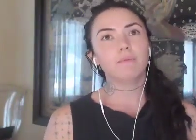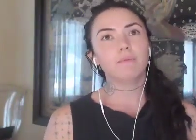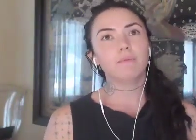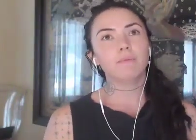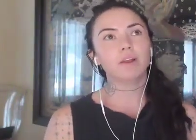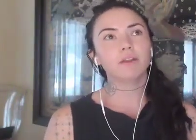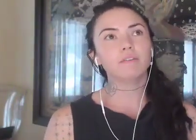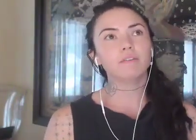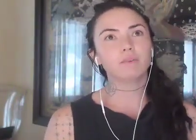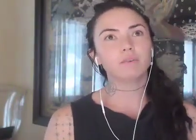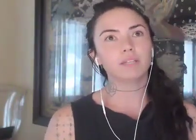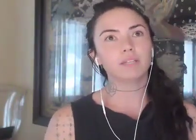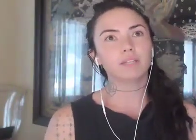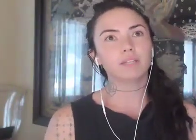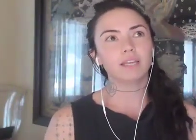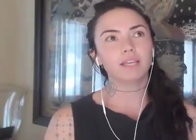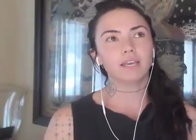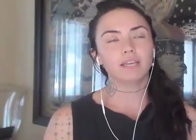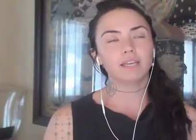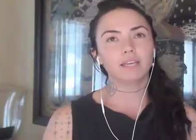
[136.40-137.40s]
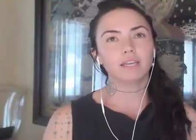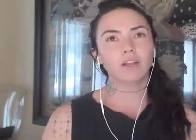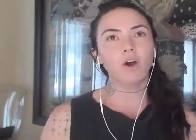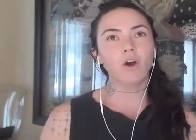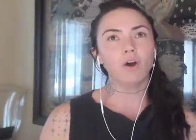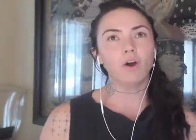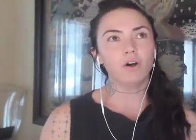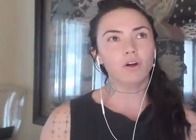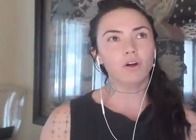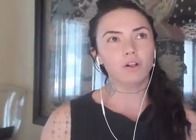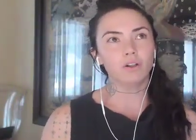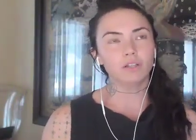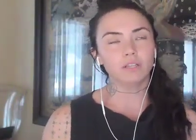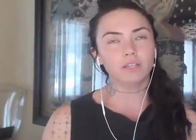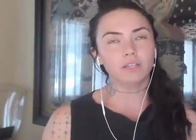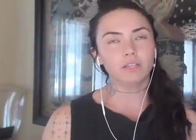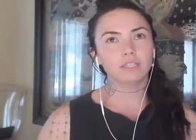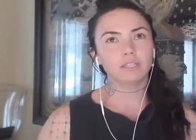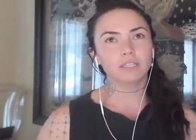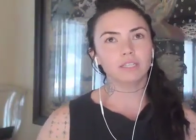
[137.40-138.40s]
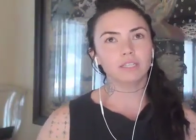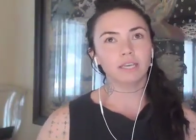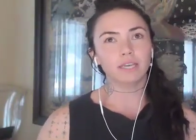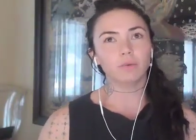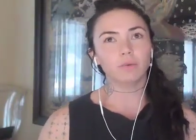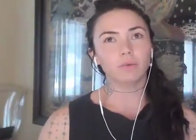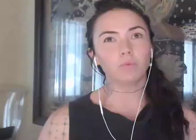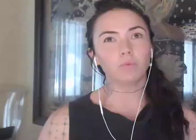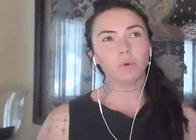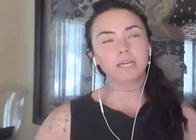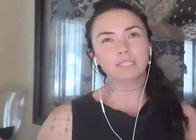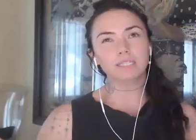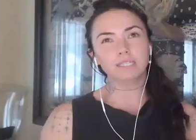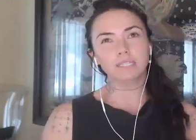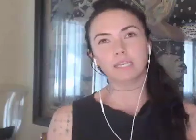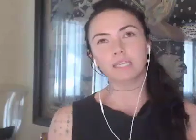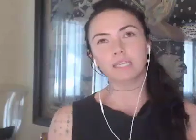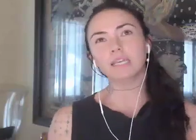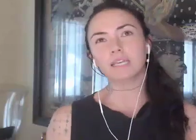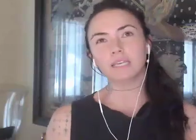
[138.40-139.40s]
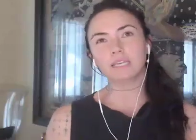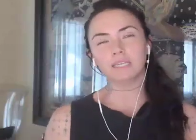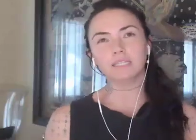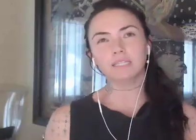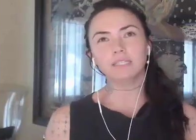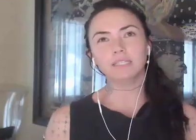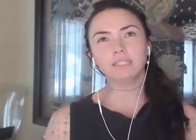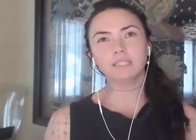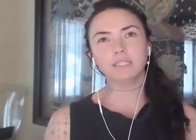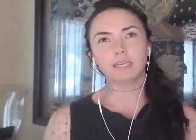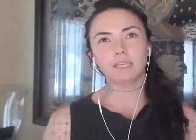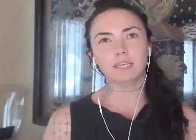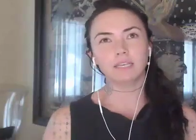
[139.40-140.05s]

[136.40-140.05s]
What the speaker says: part of what that all like was and is